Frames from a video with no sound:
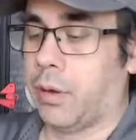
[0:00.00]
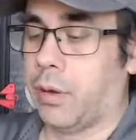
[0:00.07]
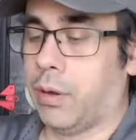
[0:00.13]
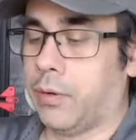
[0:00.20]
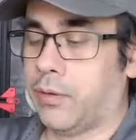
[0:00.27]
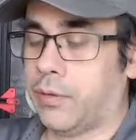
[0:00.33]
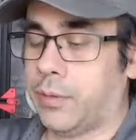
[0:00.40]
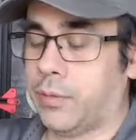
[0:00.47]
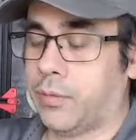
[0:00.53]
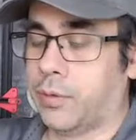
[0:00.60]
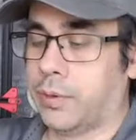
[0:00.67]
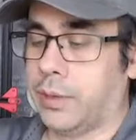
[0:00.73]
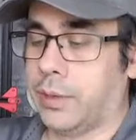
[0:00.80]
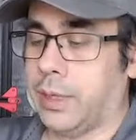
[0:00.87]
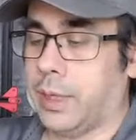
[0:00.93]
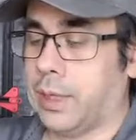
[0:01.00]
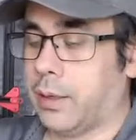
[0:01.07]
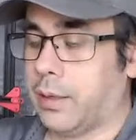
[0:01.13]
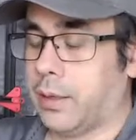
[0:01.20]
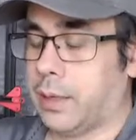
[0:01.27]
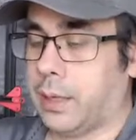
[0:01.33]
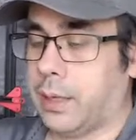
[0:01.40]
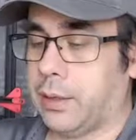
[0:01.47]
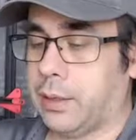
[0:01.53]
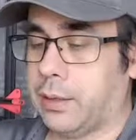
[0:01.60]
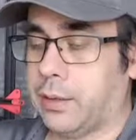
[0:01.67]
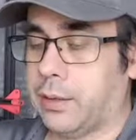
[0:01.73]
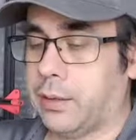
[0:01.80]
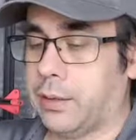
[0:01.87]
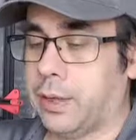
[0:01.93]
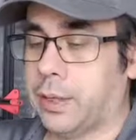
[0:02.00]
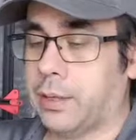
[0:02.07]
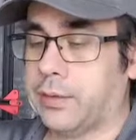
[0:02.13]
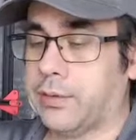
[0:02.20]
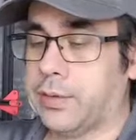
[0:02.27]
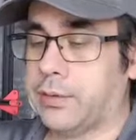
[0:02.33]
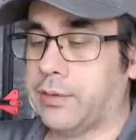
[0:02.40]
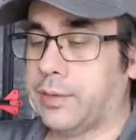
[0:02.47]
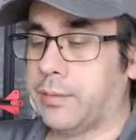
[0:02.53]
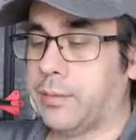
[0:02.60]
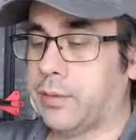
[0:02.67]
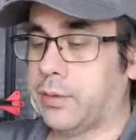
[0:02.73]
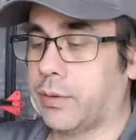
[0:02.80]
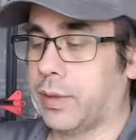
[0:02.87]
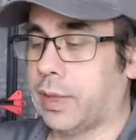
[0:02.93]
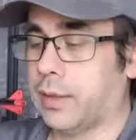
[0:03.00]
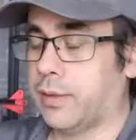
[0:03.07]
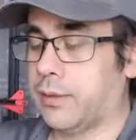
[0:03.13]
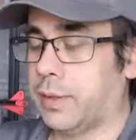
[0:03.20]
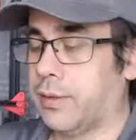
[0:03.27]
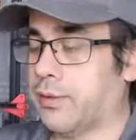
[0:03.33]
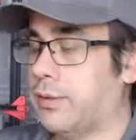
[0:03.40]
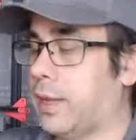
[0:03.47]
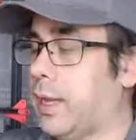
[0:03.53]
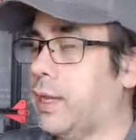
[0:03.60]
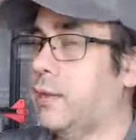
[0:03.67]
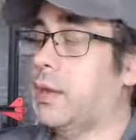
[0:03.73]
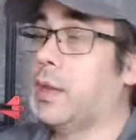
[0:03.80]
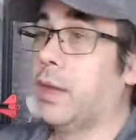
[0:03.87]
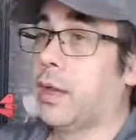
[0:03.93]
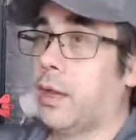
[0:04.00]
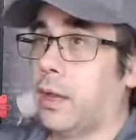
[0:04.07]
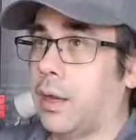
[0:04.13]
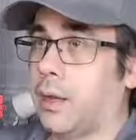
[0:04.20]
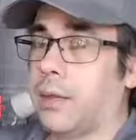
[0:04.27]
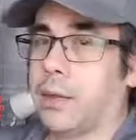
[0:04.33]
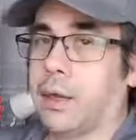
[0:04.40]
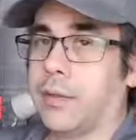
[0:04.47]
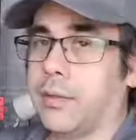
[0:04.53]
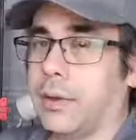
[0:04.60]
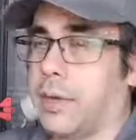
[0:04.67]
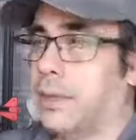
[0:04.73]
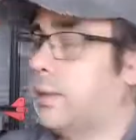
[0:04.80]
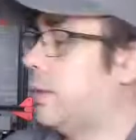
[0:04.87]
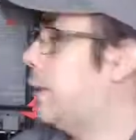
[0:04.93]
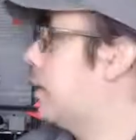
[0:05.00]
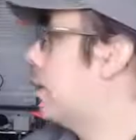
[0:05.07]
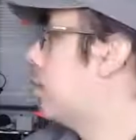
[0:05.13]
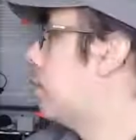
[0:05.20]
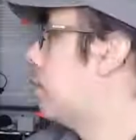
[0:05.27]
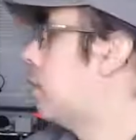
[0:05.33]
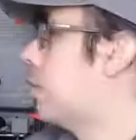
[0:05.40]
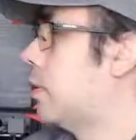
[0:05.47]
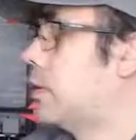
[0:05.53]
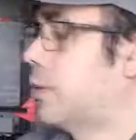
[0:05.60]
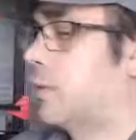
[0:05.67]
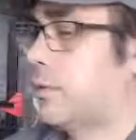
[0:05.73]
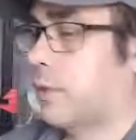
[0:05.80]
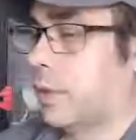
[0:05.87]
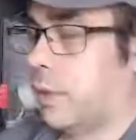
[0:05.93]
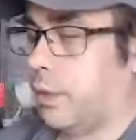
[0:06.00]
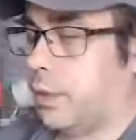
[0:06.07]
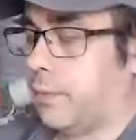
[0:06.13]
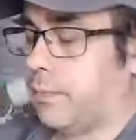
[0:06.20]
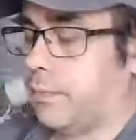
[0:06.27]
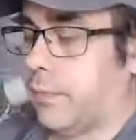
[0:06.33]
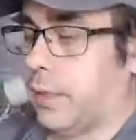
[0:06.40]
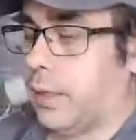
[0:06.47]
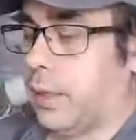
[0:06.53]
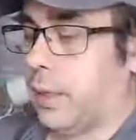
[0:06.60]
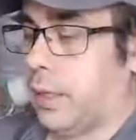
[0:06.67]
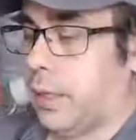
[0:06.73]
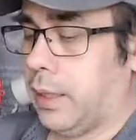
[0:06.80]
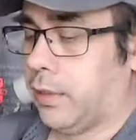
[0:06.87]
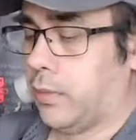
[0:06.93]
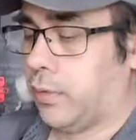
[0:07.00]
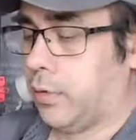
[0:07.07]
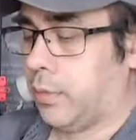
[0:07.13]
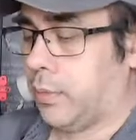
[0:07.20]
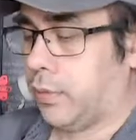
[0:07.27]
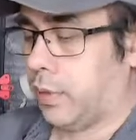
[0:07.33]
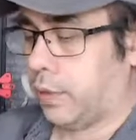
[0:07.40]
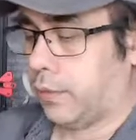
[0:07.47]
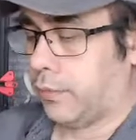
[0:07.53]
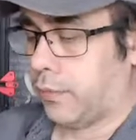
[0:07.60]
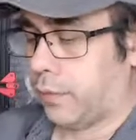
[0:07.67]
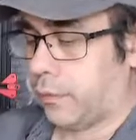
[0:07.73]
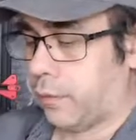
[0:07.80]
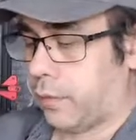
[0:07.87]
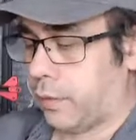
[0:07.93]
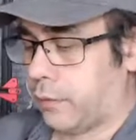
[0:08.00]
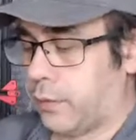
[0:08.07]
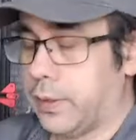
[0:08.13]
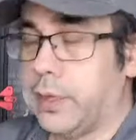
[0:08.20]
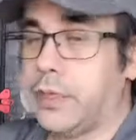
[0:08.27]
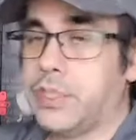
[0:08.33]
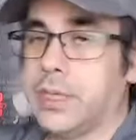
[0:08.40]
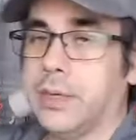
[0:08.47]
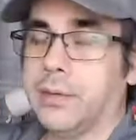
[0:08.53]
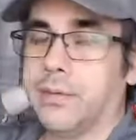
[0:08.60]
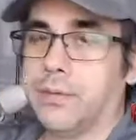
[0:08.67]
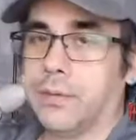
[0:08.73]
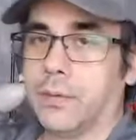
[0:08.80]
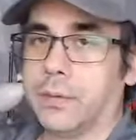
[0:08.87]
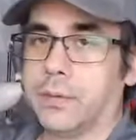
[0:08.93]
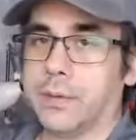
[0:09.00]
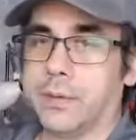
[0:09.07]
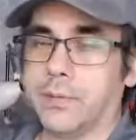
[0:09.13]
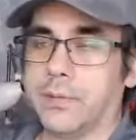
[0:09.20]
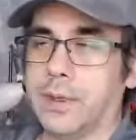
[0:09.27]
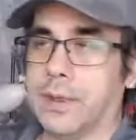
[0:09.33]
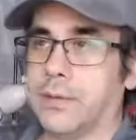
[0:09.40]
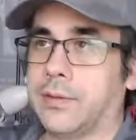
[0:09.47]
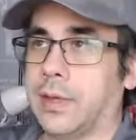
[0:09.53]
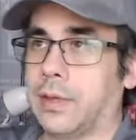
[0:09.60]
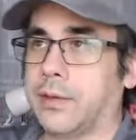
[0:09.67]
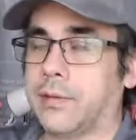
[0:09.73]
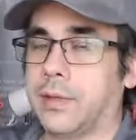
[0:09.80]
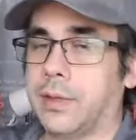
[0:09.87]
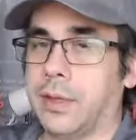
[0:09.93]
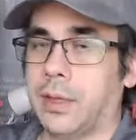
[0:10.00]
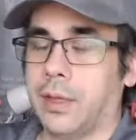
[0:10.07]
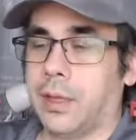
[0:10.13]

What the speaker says: on some sort of leg kind of system, so they stand. Another idea was in terms of finishing for the VSS,